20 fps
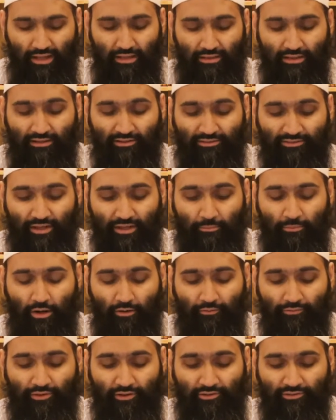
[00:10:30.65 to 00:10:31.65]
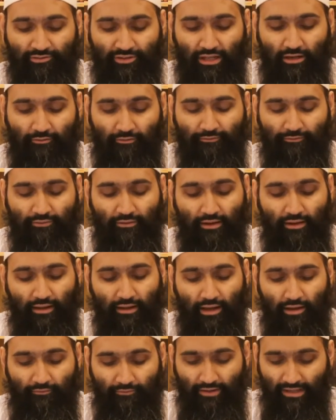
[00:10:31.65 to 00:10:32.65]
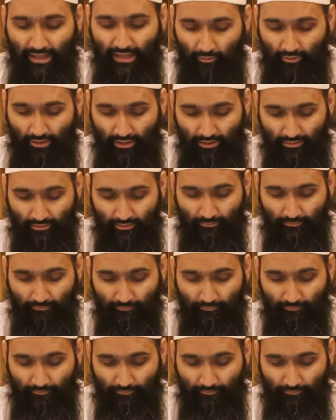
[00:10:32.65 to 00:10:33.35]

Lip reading: then some of the Salaf have allowed it.